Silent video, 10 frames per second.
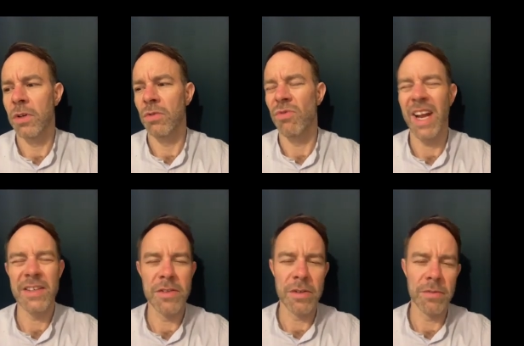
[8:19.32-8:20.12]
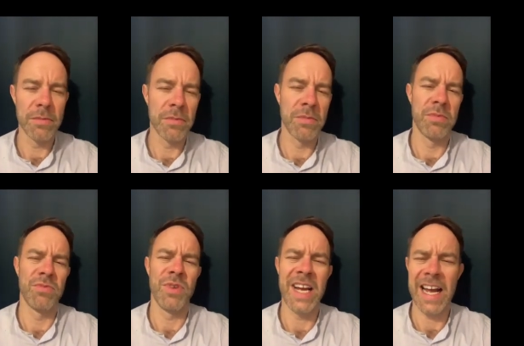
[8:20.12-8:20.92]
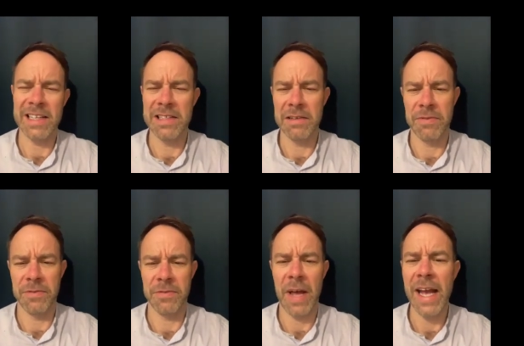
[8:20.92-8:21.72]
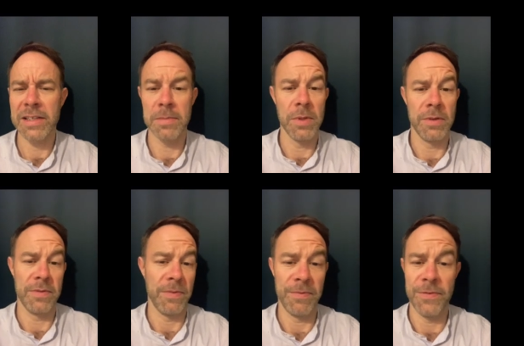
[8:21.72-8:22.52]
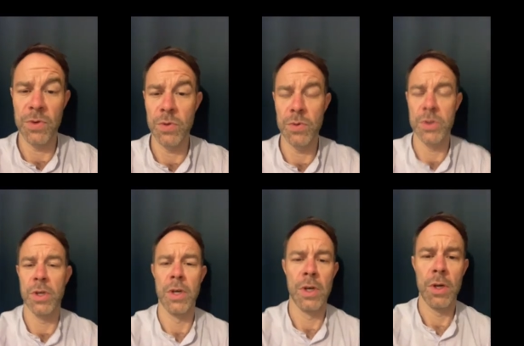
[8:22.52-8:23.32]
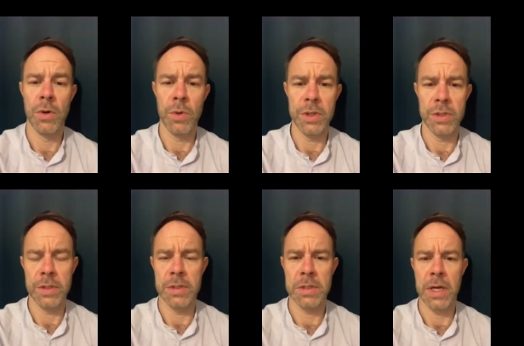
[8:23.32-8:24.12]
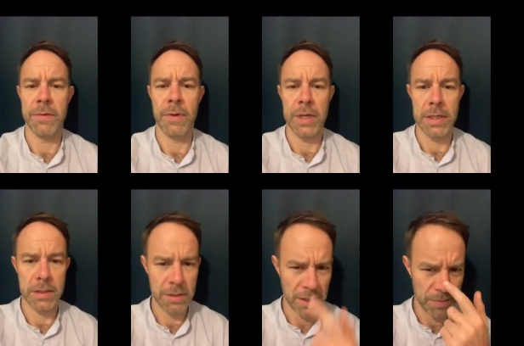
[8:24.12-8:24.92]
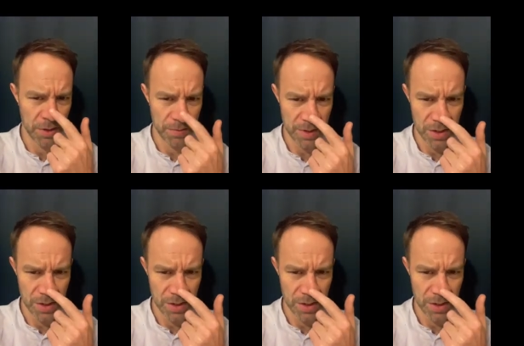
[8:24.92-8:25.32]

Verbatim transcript: random reactive eczema from food, which is kind of like coming on my